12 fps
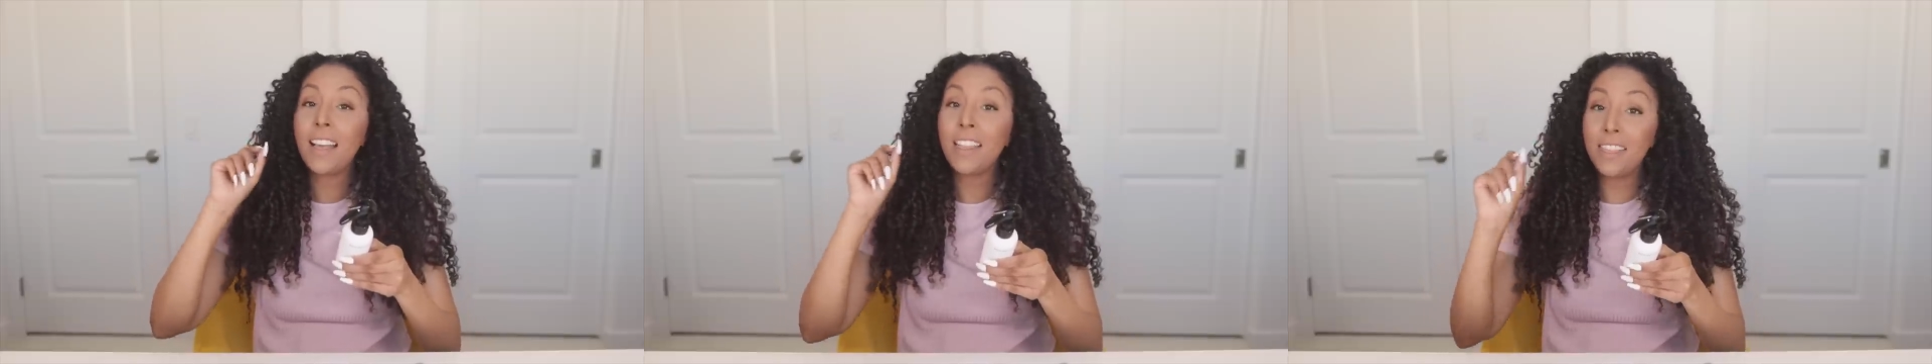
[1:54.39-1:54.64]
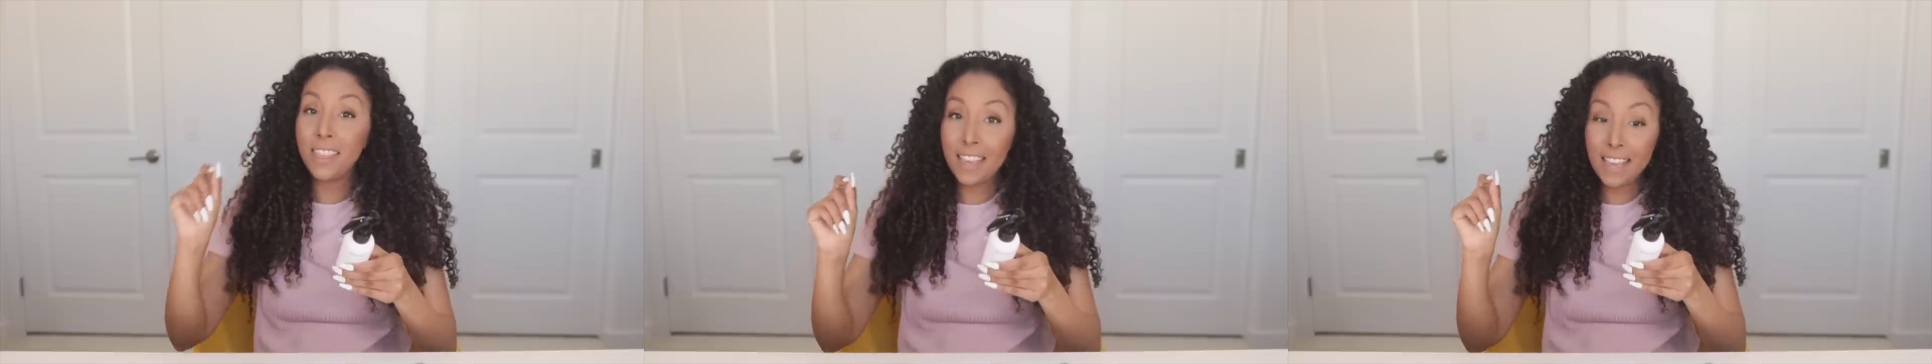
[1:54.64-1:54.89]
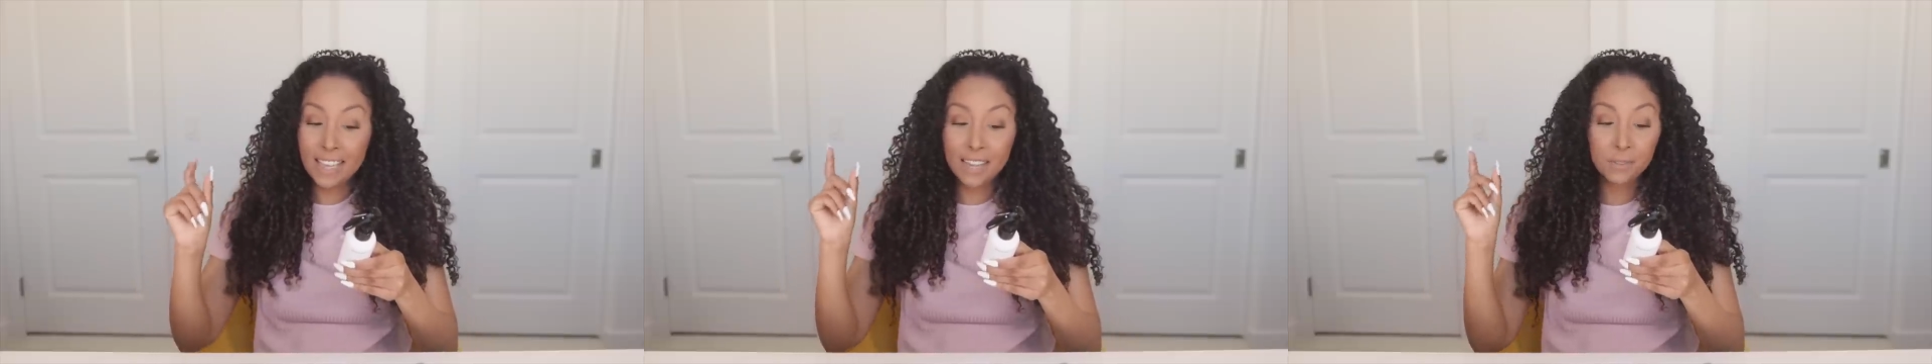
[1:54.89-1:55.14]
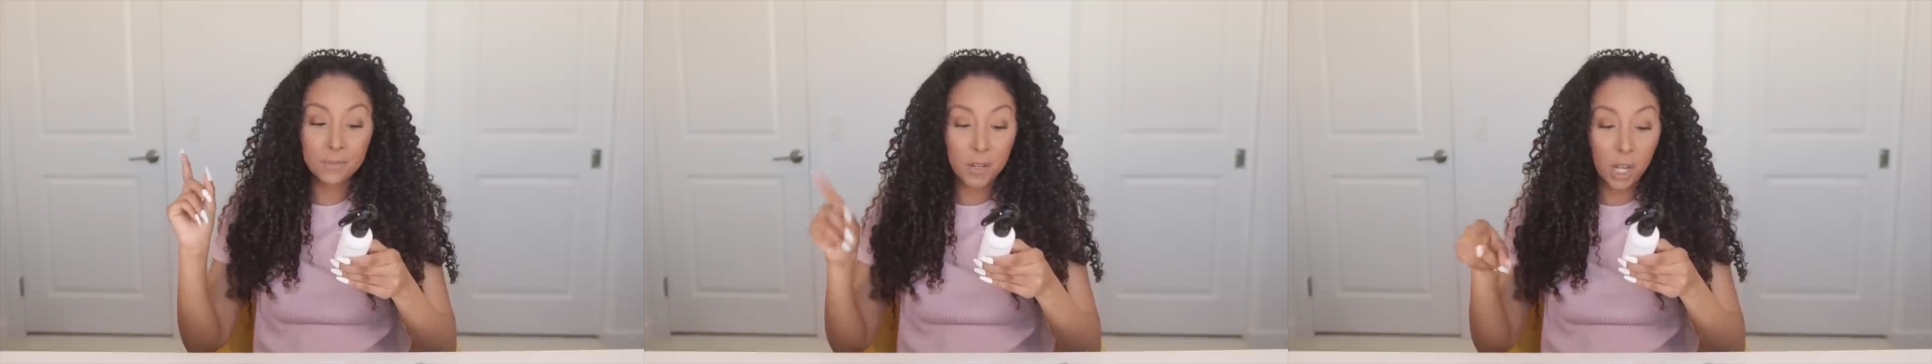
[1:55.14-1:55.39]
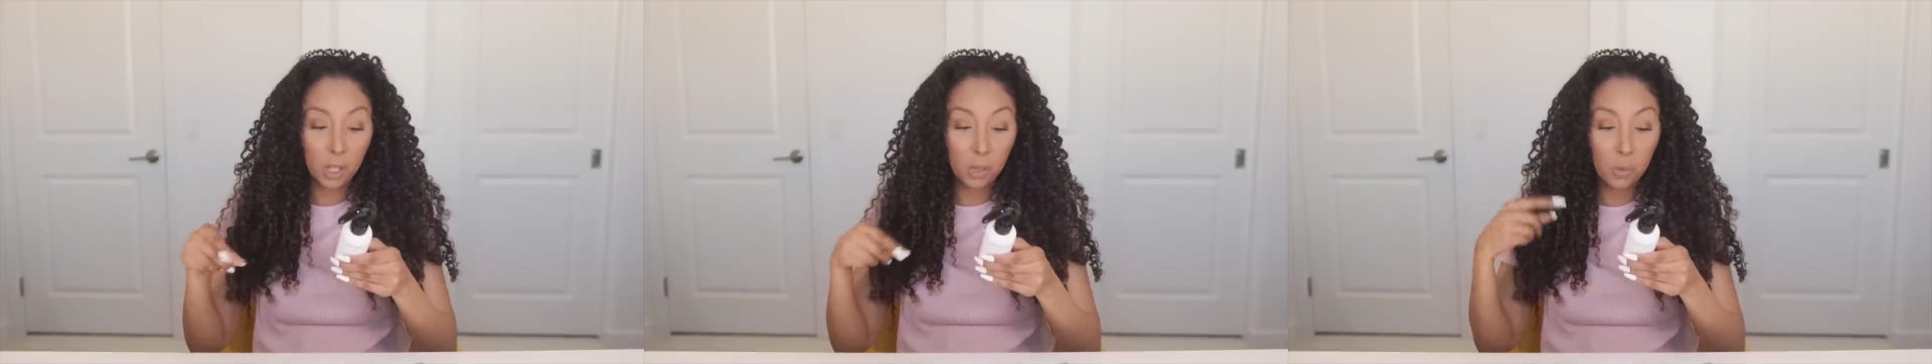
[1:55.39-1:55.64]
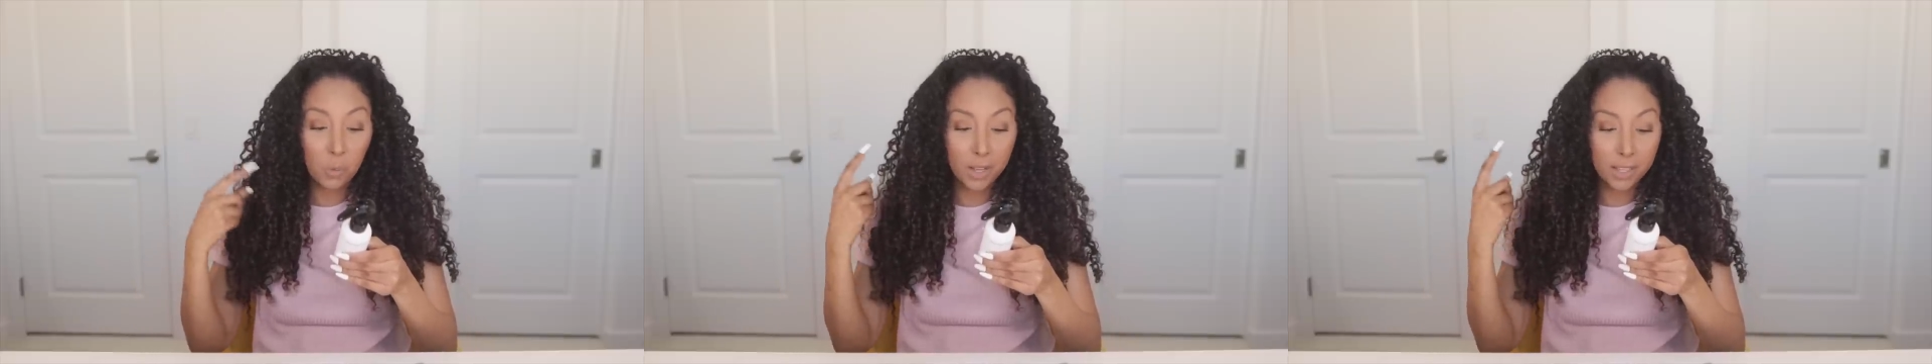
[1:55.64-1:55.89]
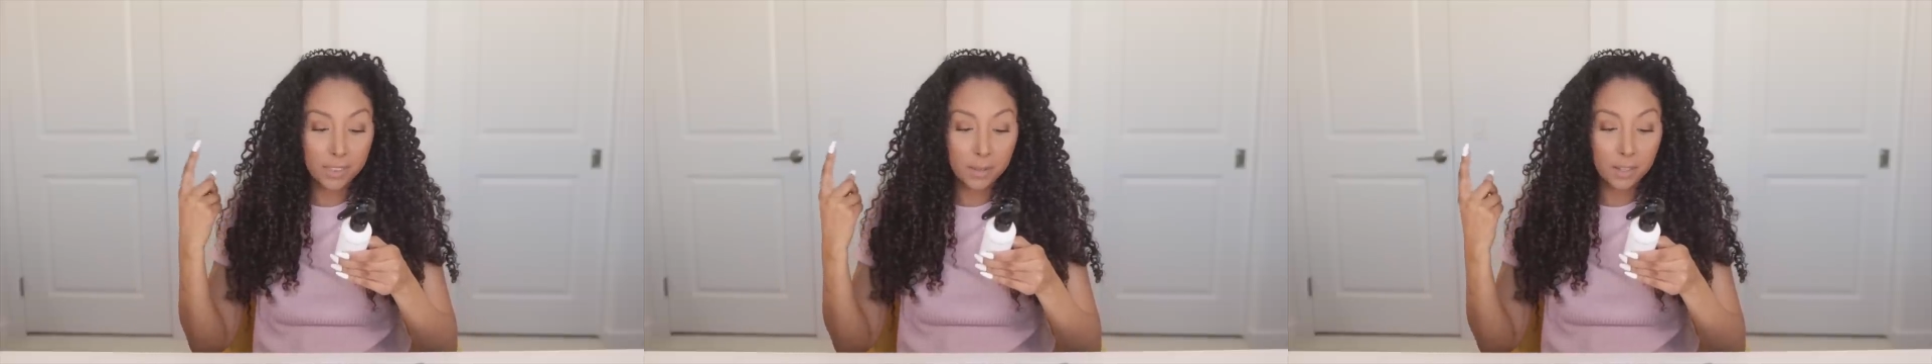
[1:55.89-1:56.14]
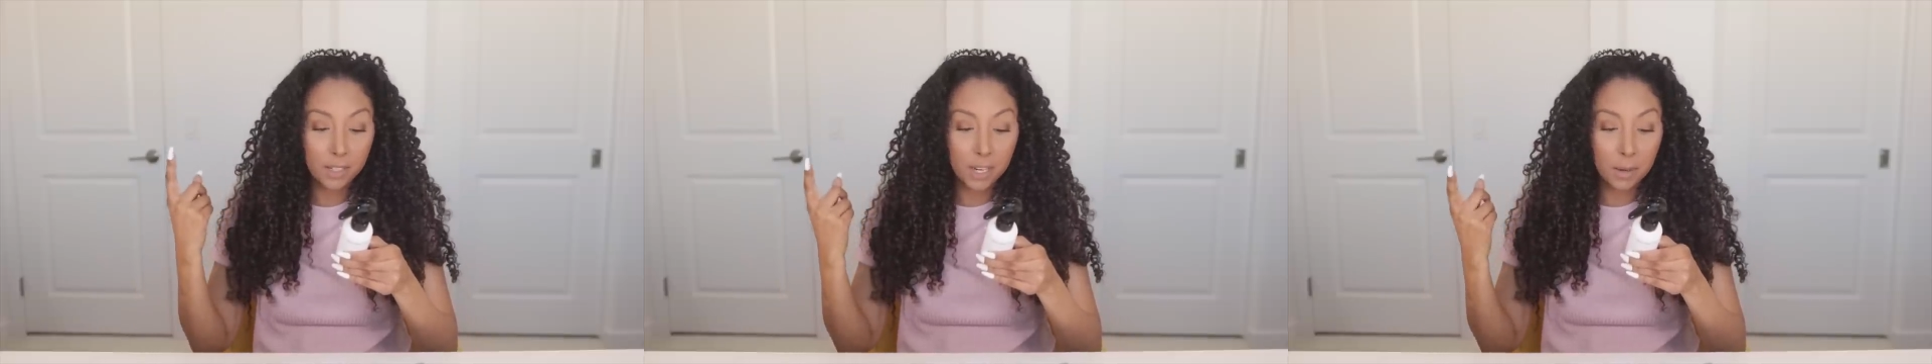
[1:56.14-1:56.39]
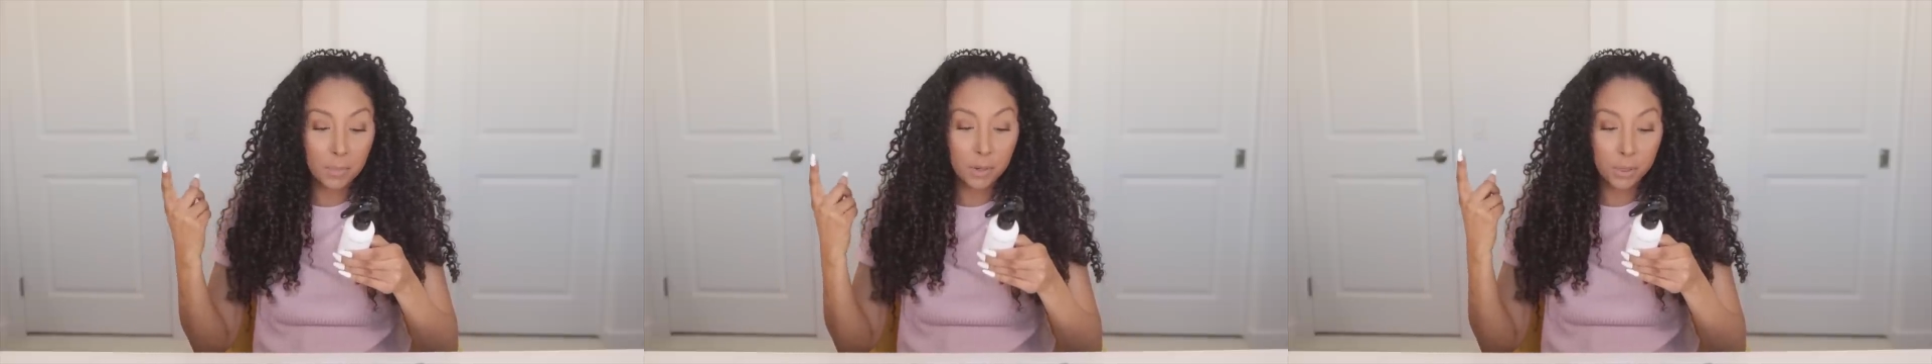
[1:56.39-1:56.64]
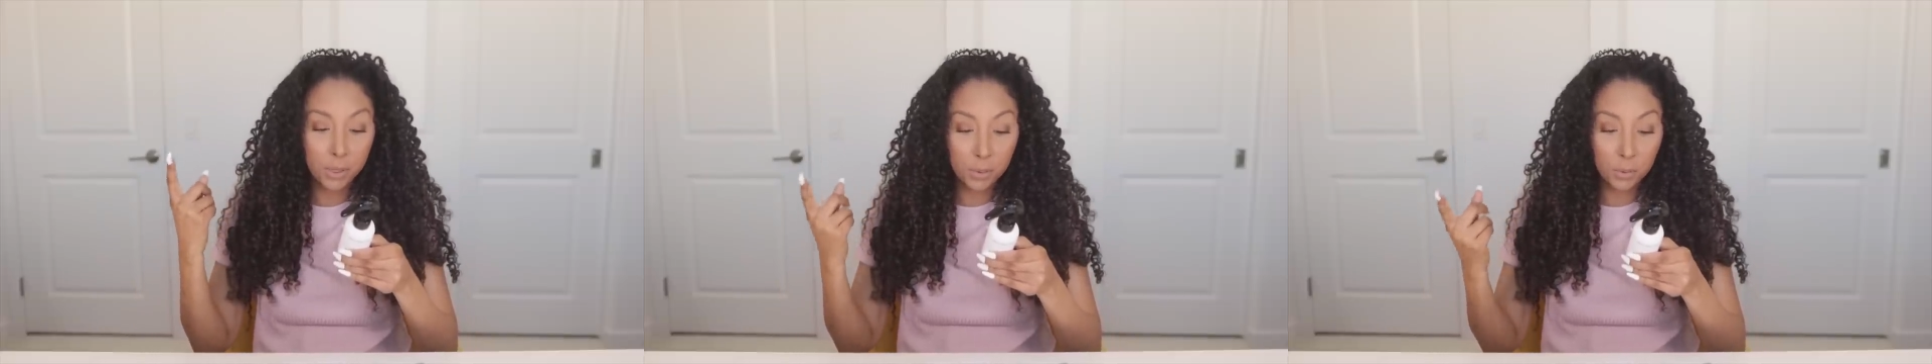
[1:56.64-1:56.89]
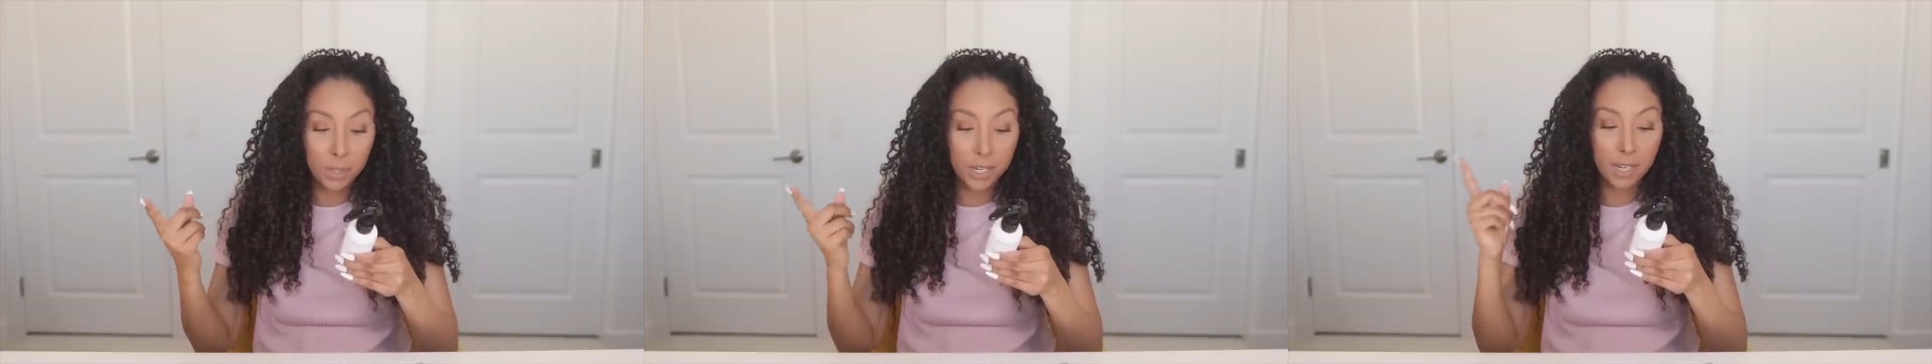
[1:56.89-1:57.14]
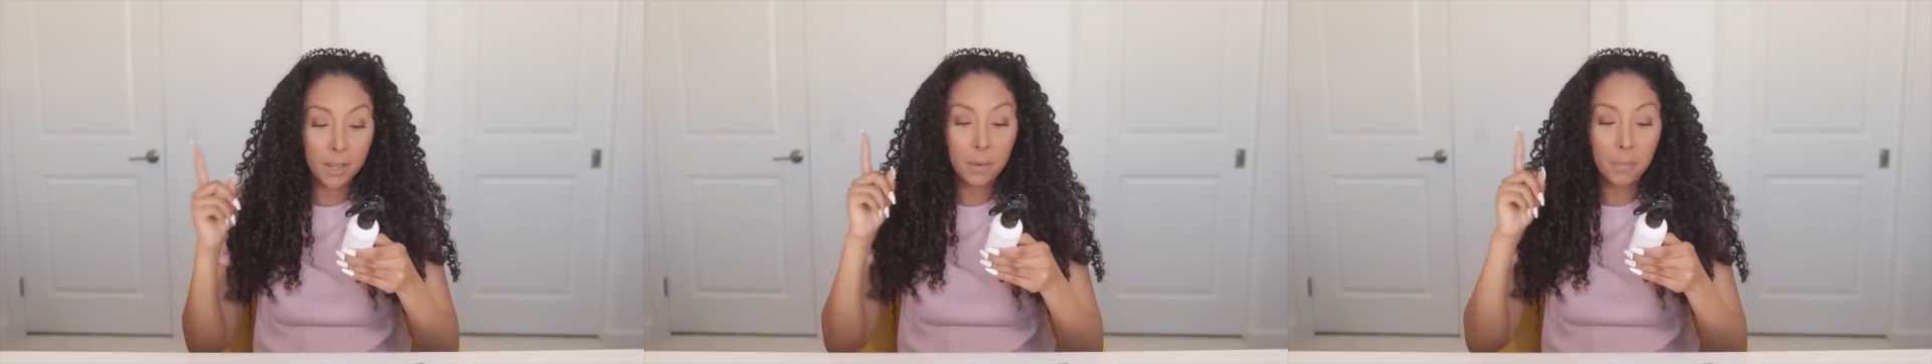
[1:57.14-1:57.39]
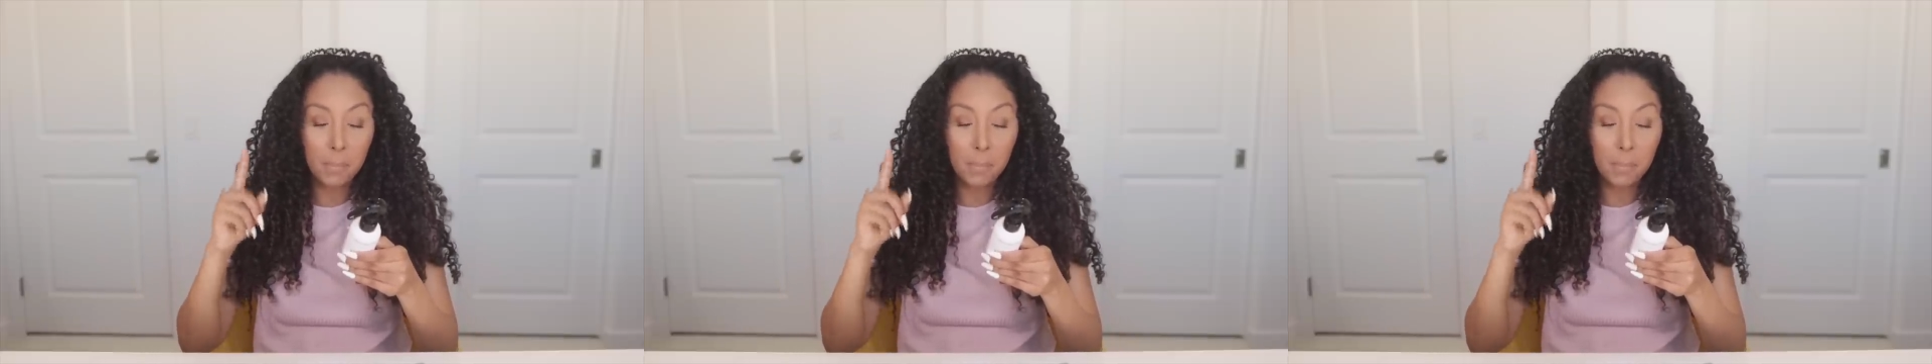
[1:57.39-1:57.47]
then follow with number three